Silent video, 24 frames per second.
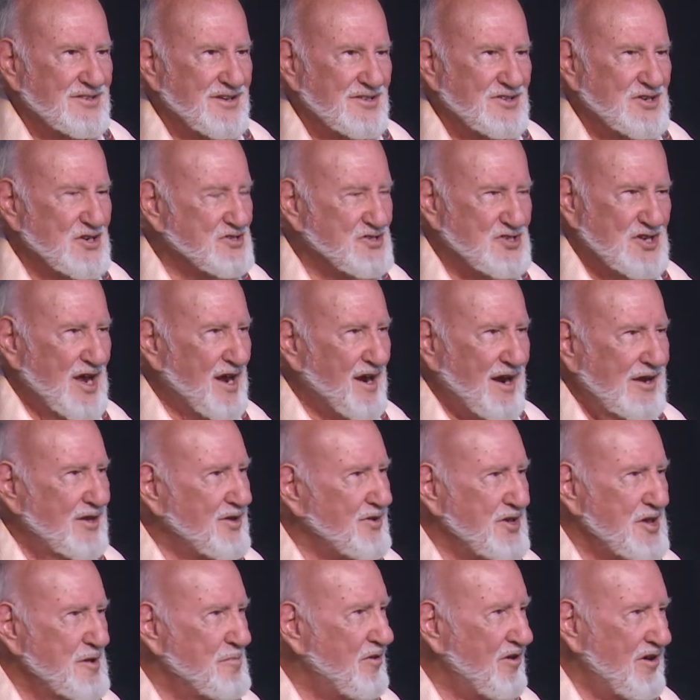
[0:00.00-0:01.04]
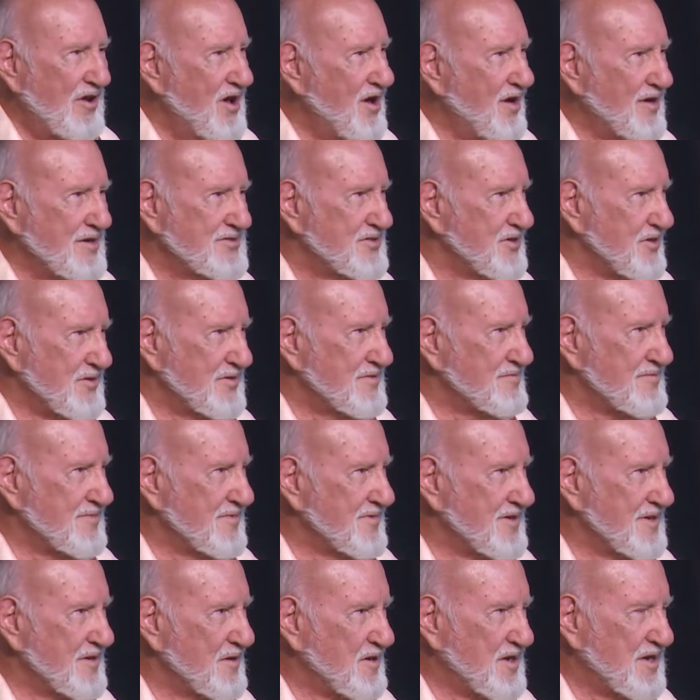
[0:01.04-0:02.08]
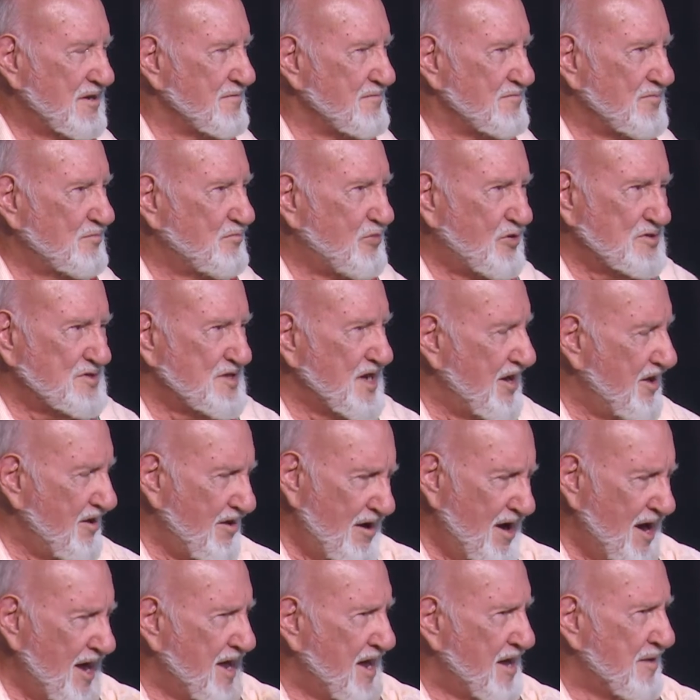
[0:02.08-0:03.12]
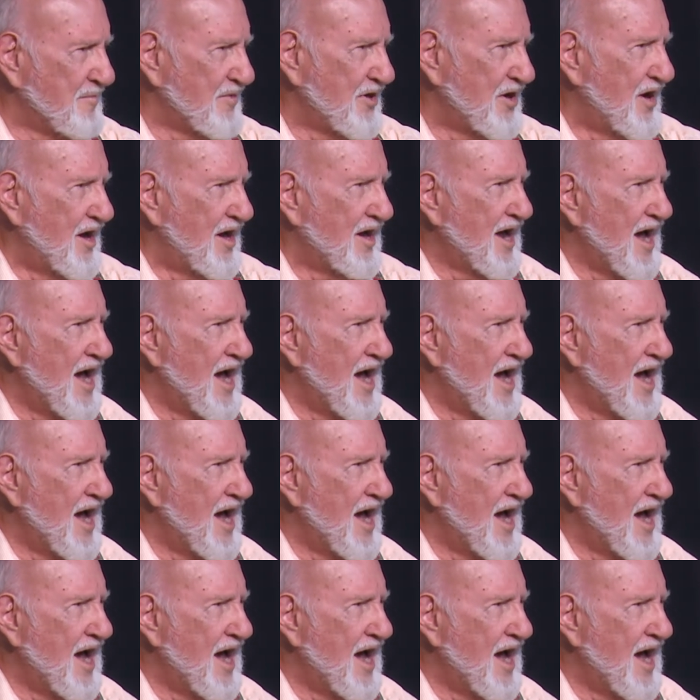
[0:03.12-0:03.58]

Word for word: just settle who you belong to. You know, here I am, God.